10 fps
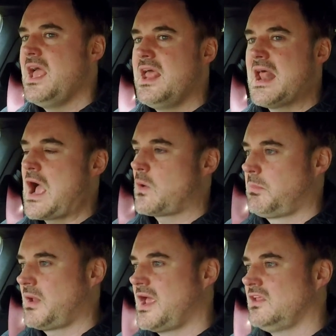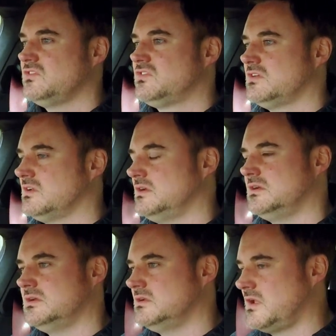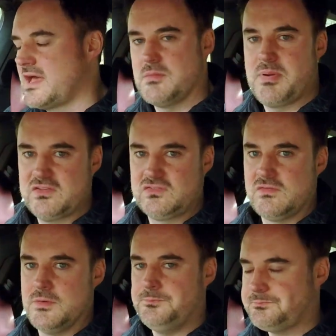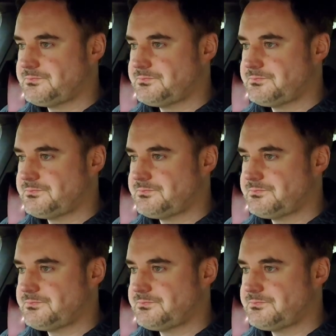It aquaplanes like the best of them.